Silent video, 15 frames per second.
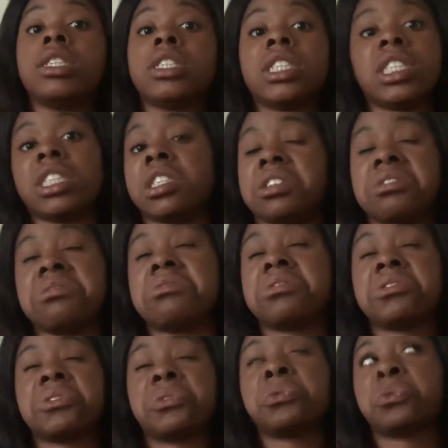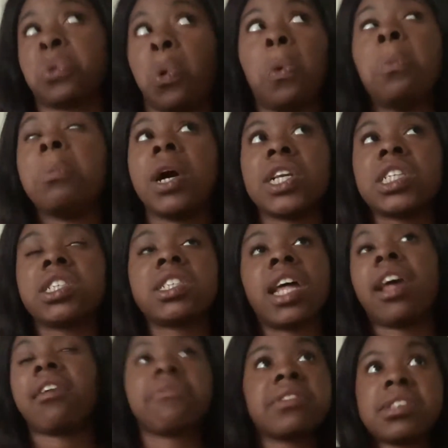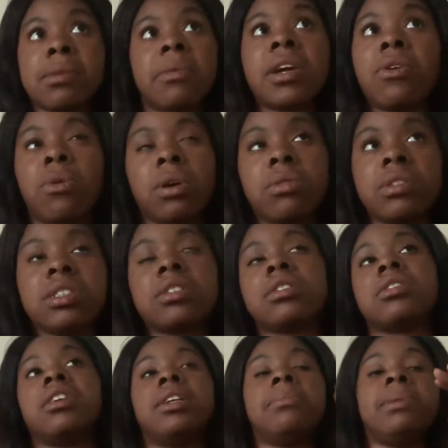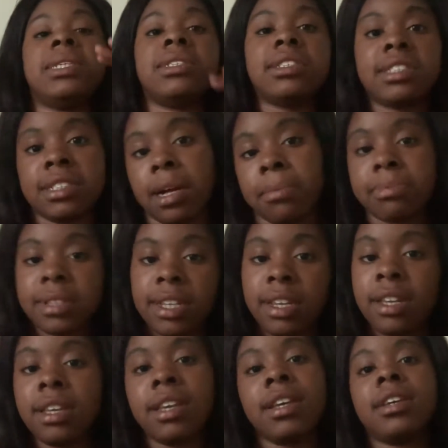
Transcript: she thinks so much that every time I go out, it's gonna be something.